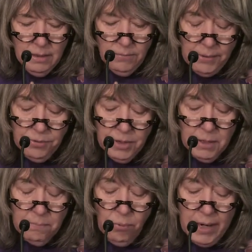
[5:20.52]
rather than
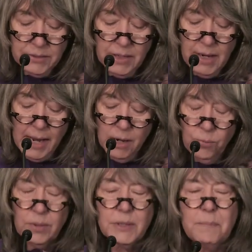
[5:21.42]
embracing a
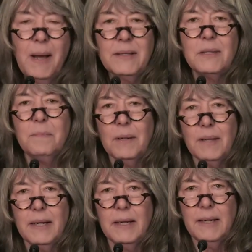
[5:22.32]

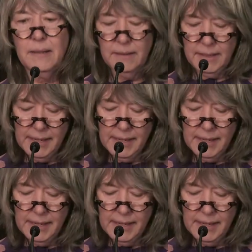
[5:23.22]
responsibility